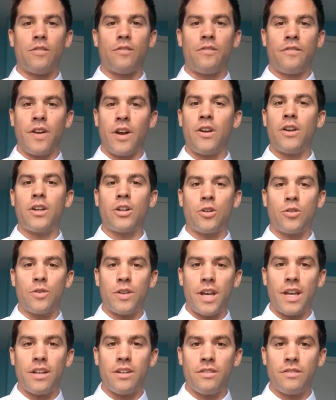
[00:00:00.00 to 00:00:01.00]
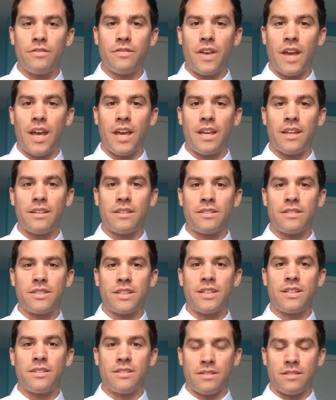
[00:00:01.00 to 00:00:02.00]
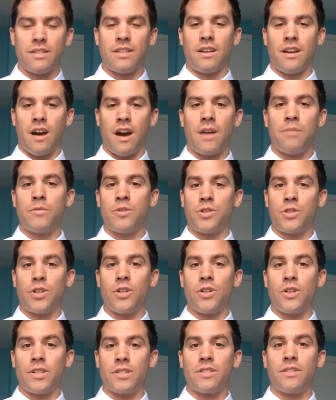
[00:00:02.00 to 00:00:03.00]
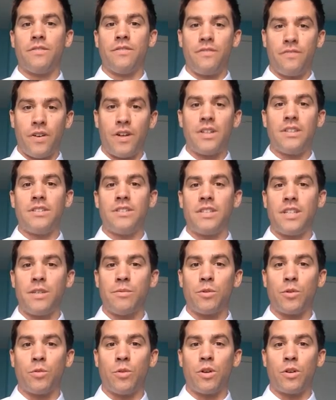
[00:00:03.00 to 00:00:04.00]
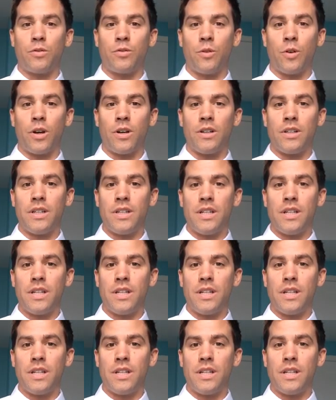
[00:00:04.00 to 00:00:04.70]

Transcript: very creative, and I'm sure it's a fun team to work for.